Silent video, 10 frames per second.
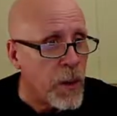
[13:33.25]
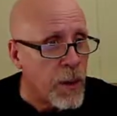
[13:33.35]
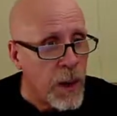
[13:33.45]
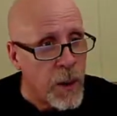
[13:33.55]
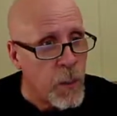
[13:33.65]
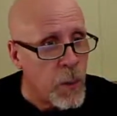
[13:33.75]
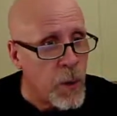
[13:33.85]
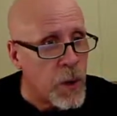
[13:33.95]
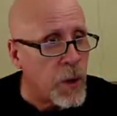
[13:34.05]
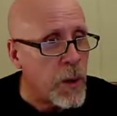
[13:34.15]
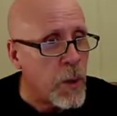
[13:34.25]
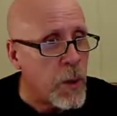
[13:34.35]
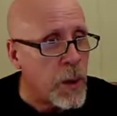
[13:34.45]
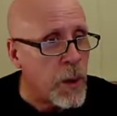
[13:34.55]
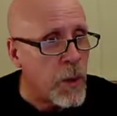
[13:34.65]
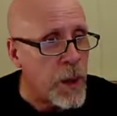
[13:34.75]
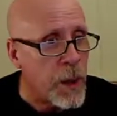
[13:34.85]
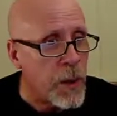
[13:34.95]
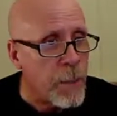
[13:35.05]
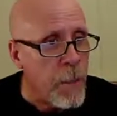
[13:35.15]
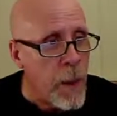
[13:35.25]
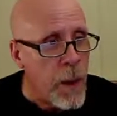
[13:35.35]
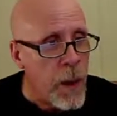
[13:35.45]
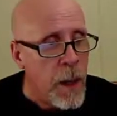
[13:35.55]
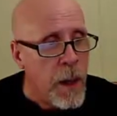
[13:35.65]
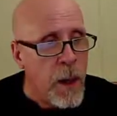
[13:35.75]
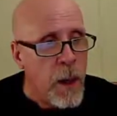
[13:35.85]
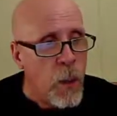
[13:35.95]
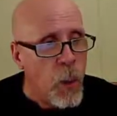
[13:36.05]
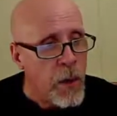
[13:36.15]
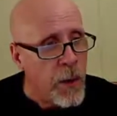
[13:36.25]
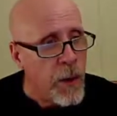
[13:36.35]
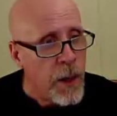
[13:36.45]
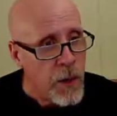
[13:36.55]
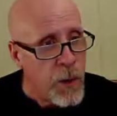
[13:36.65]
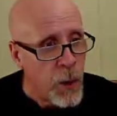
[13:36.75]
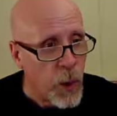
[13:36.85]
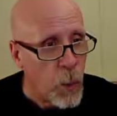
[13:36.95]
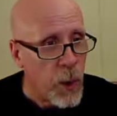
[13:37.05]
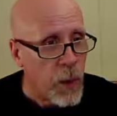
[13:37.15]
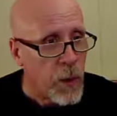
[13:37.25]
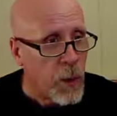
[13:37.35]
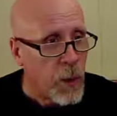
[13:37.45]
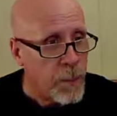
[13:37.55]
and then we'll return the quotient and remainder. Here's the real work, though.